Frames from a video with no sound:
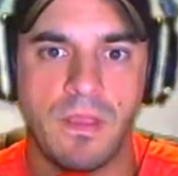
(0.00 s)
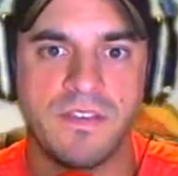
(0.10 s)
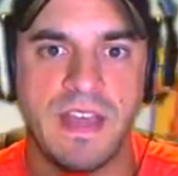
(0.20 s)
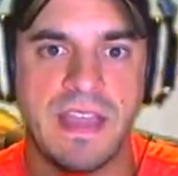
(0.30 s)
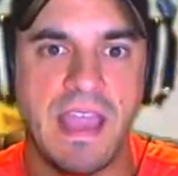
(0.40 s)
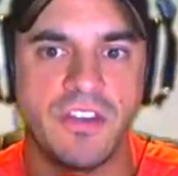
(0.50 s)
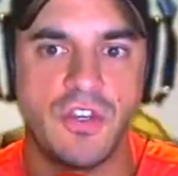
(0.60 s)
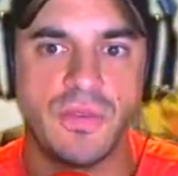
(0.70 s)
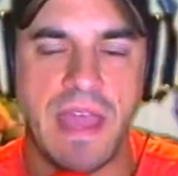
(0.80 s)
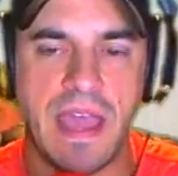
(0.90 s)
See, I can't
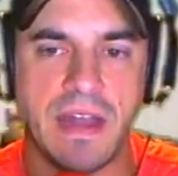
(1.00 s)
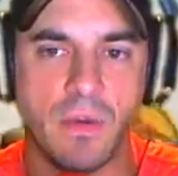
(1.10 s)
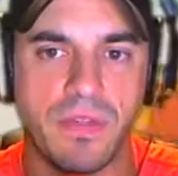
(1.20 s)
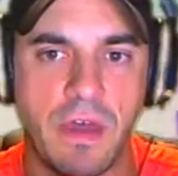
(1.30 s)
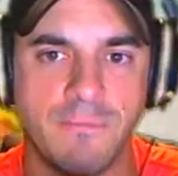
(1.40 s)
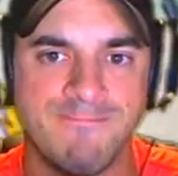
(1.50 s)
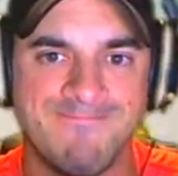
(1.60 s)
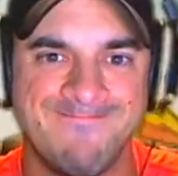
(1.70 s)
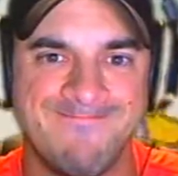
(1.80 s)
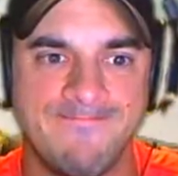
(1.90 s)
shoot diagonal without...
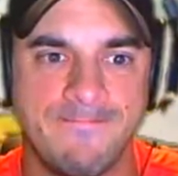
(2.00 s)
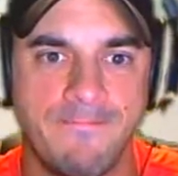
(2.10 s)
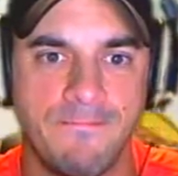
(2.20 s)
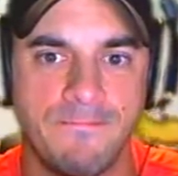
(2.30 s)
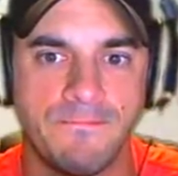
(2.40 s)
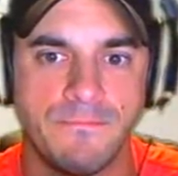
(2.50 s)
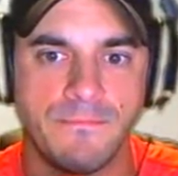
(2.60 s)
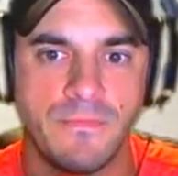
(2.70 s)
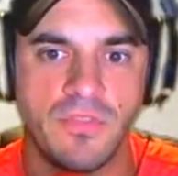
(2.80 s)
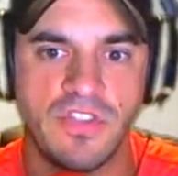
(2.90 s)

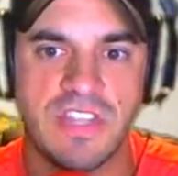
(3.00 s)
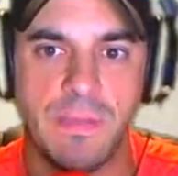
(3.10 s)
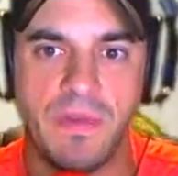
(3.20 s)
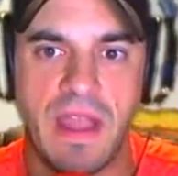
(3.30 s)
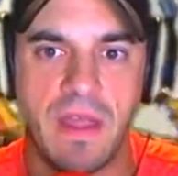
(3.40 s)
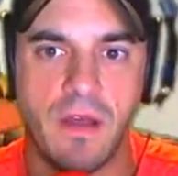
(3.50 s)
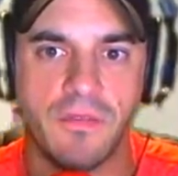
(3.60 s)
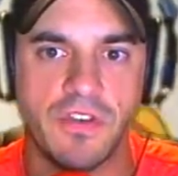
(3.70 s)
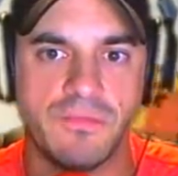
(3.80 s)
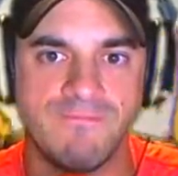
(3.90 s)
Just keep your hand off
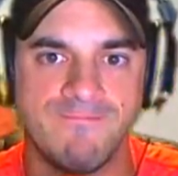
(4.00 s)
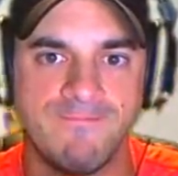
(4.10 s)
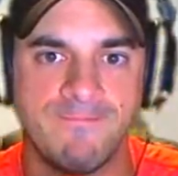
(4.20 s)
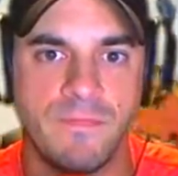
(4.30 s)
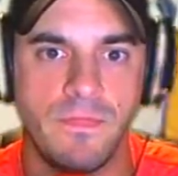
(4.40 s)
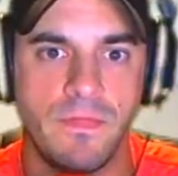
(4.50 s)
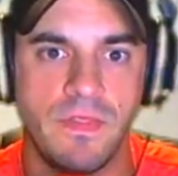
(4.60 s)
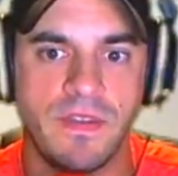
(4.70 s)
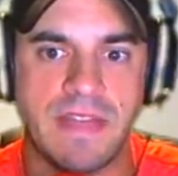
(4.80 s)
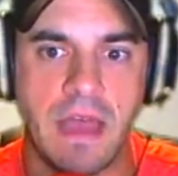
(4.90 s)
the,
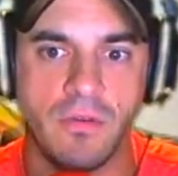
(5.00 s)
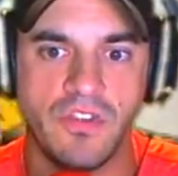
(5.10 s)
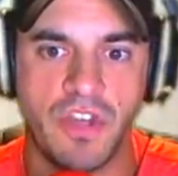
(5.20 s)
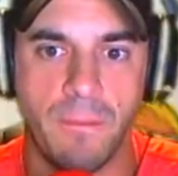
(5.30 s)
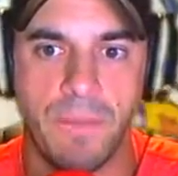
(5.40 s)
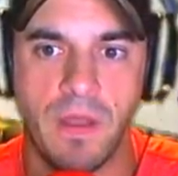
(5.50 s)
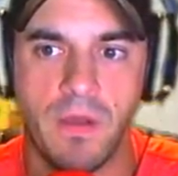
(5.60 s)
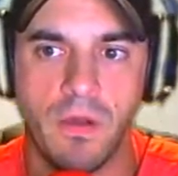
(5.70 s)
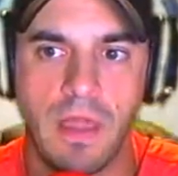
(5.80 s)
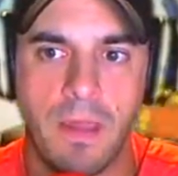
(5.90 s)
the down jump
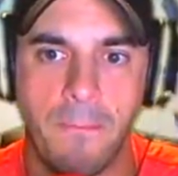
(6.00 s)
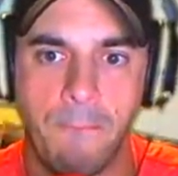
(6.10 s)
button, okay?